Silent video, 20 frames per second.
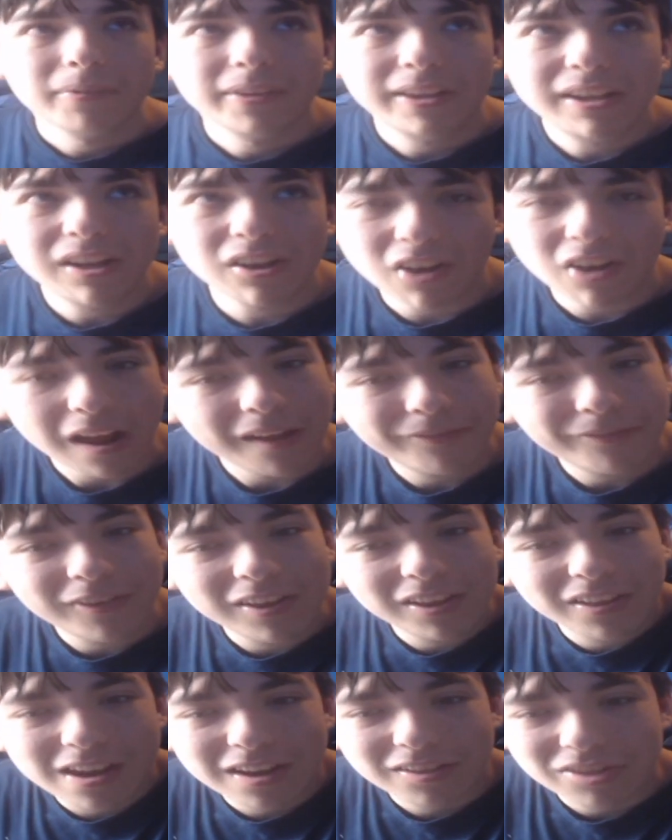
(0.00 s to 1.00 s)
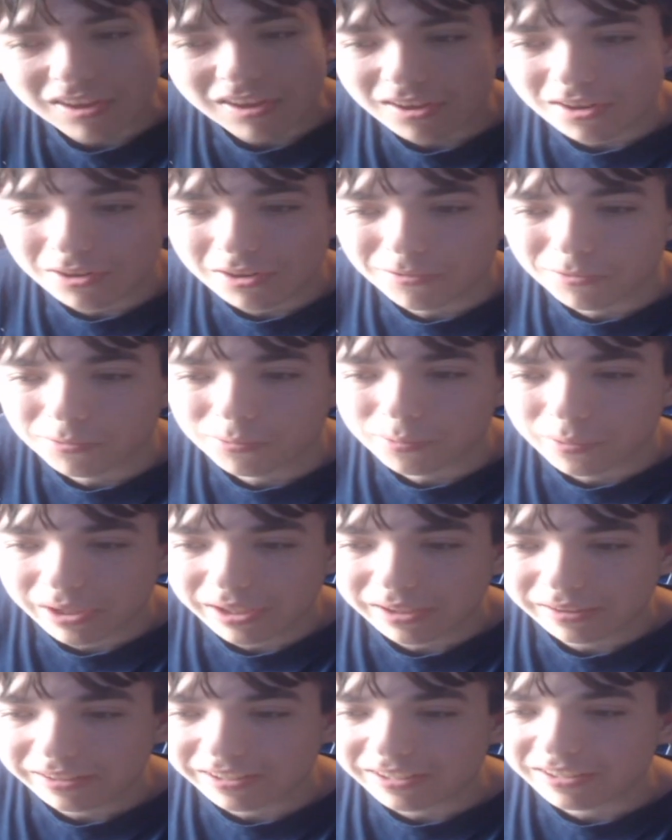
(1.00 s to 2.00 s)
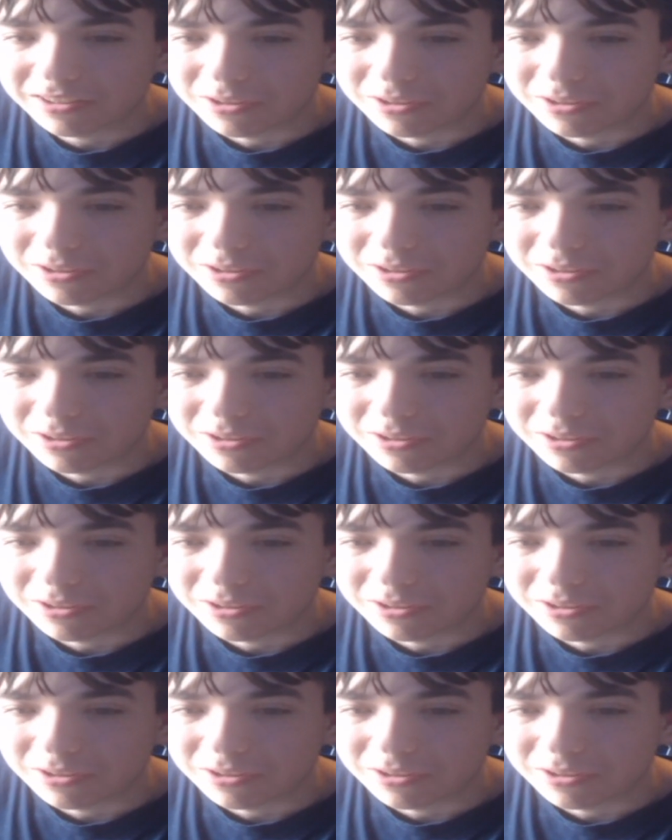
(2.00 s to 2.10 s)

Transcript: Here, I feel like they could have really